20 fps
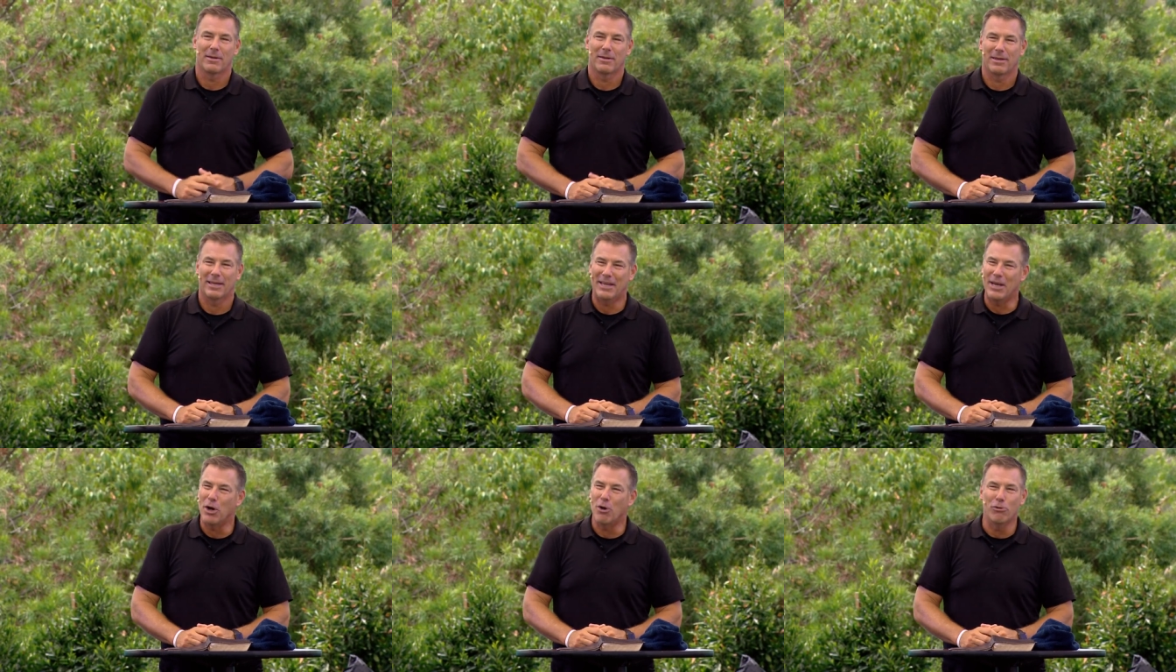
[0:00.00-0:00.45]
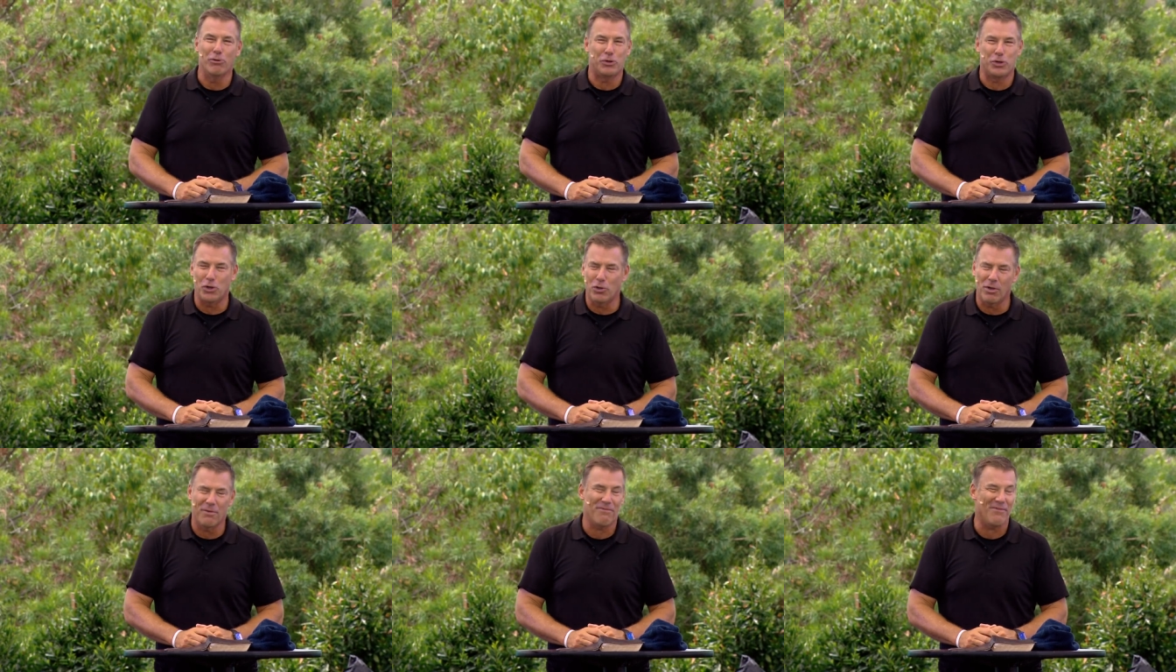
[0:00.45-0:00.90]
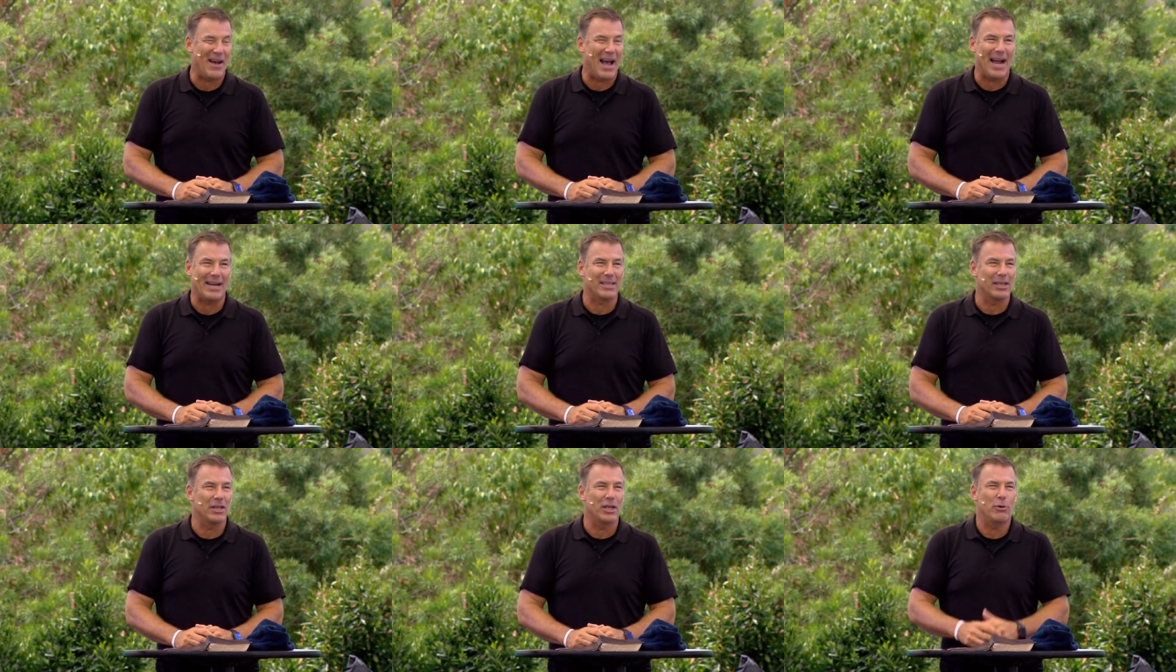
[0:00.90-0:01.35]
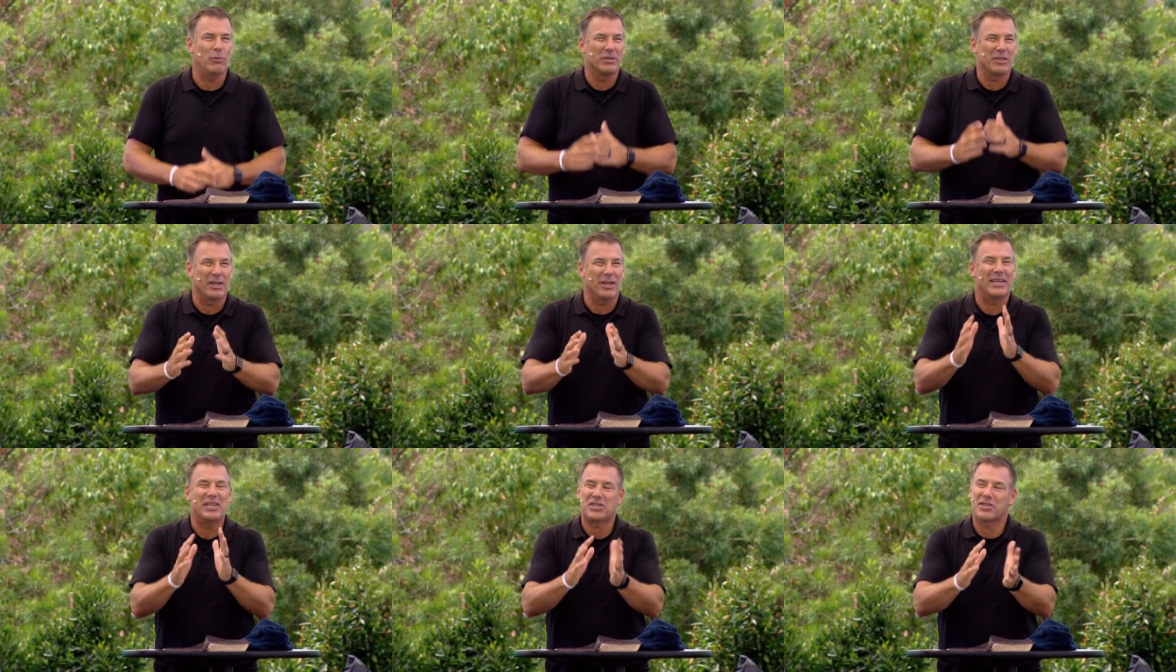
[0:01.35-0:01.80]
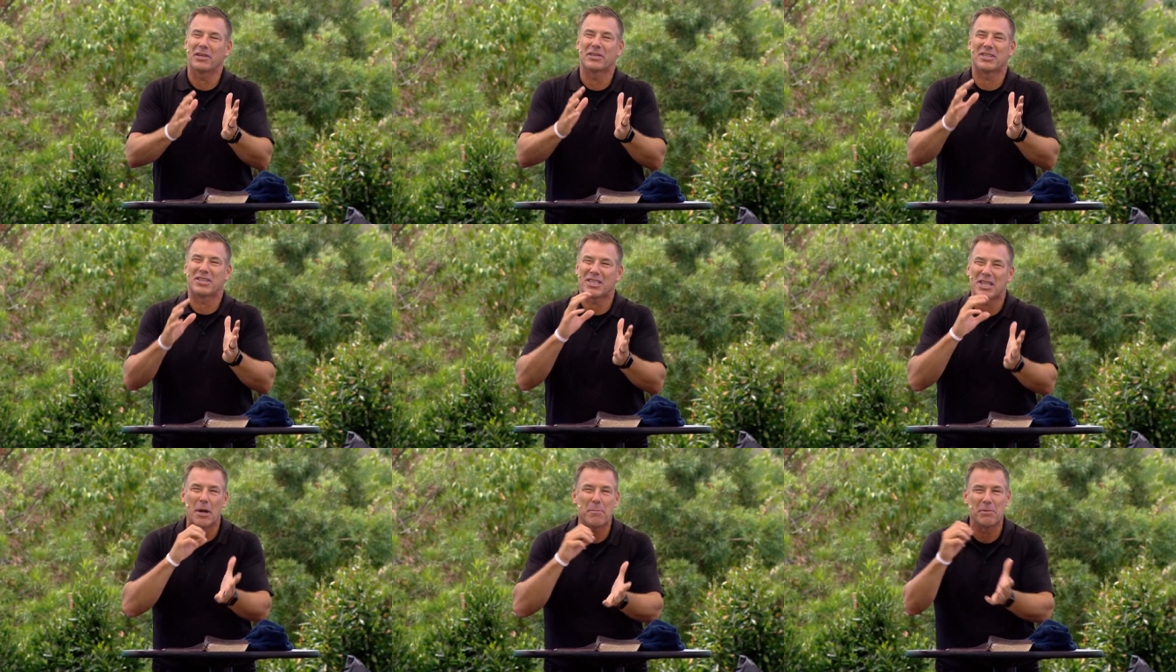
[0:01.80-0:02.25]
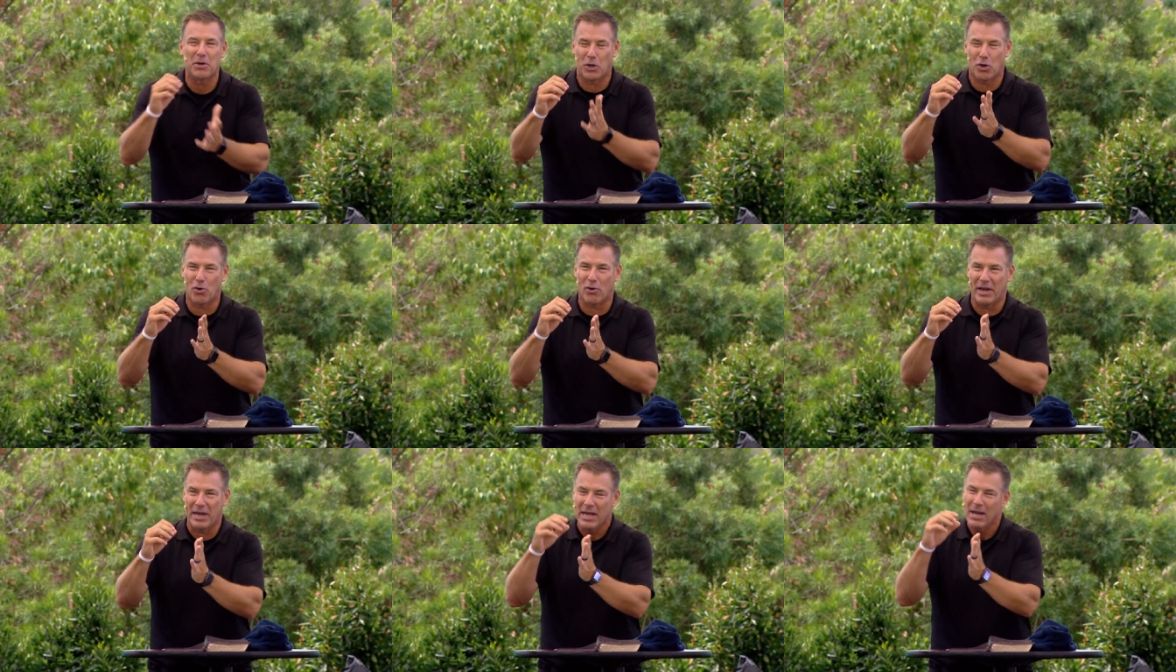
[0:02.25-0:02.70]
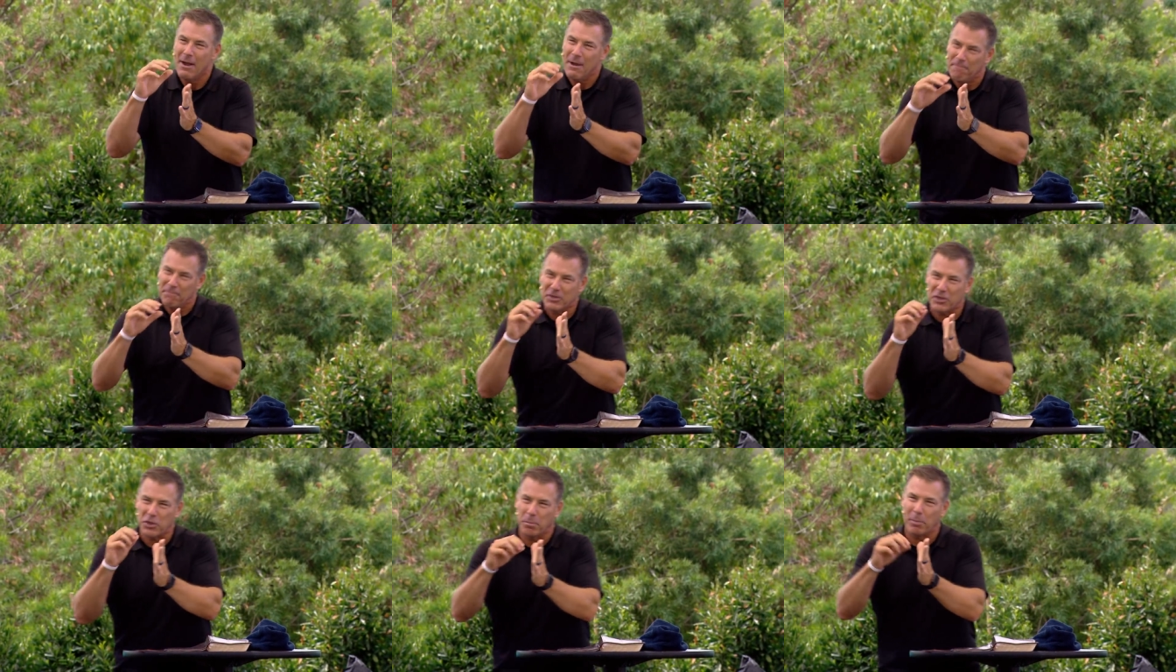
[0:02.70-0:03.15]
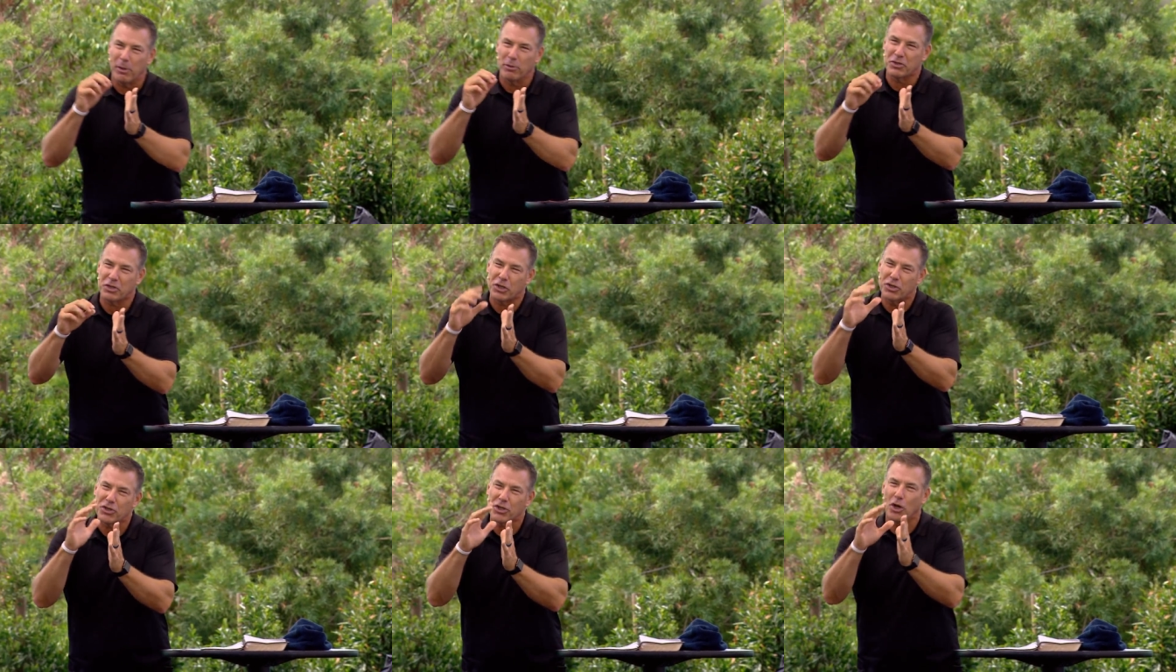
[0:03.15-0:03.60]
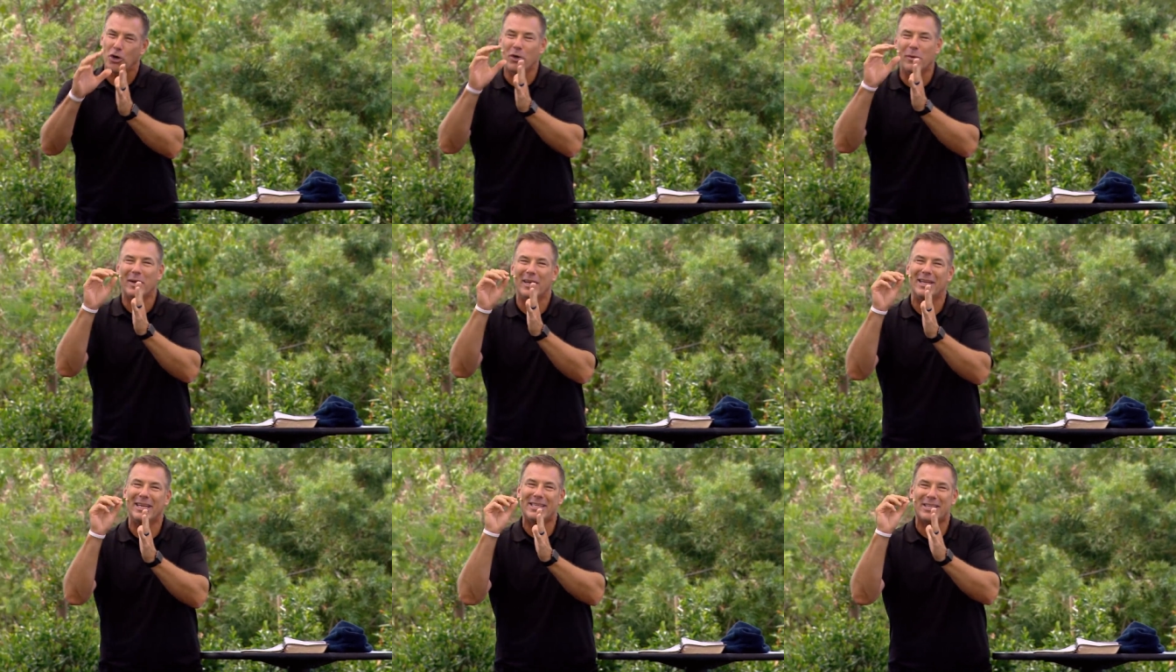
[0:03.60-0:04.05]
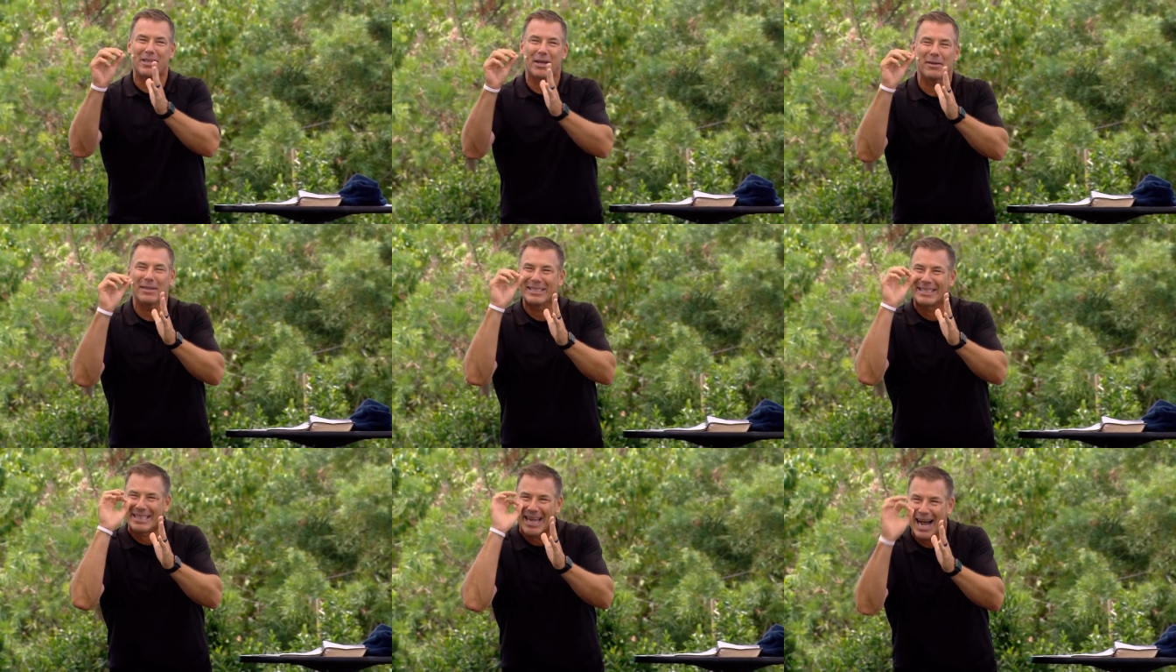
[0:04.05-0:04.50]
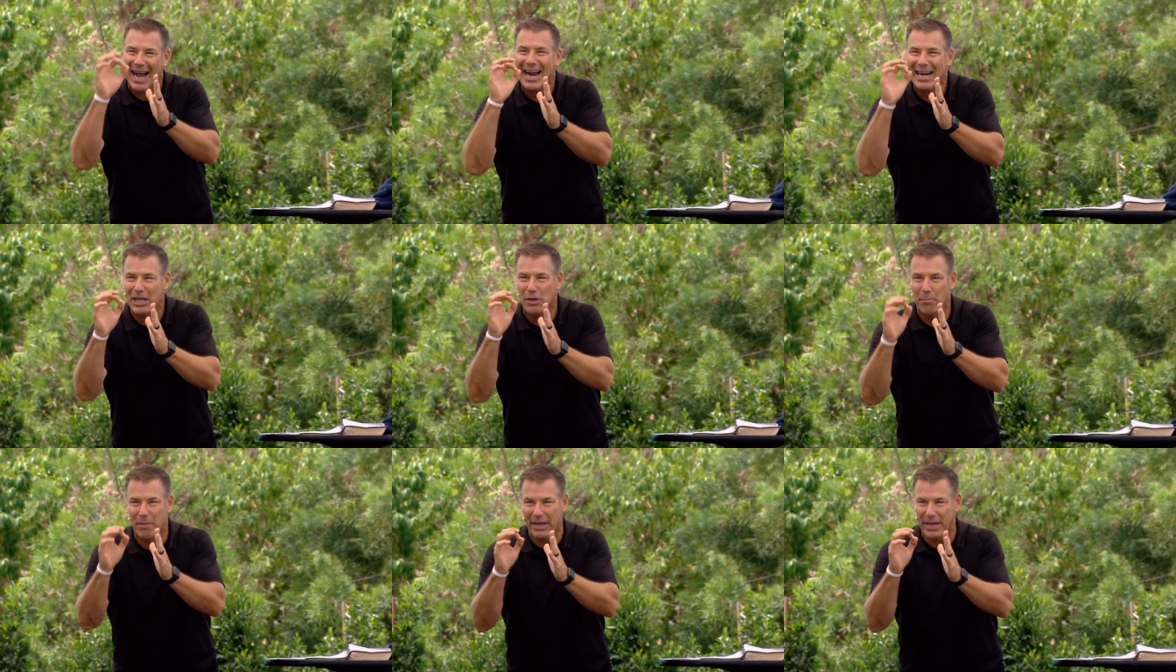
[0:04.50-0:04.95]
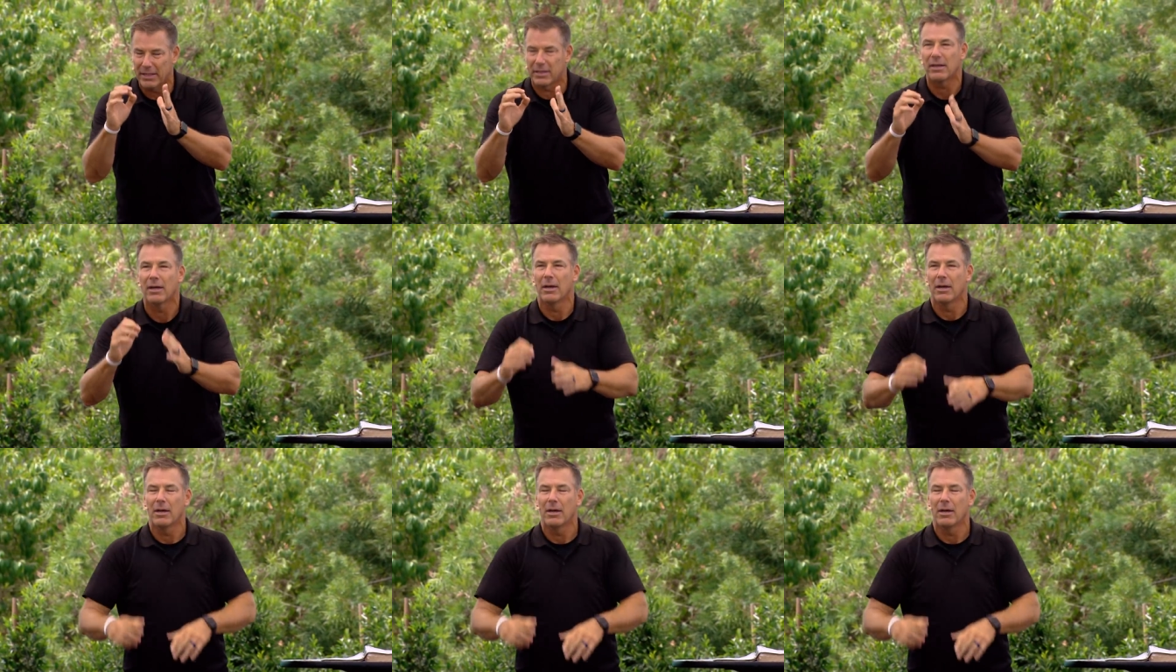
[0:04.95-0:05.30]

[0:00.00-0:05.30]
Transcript: He owes you the fact that he was at least to some degree supposed to show you at least a tiny bit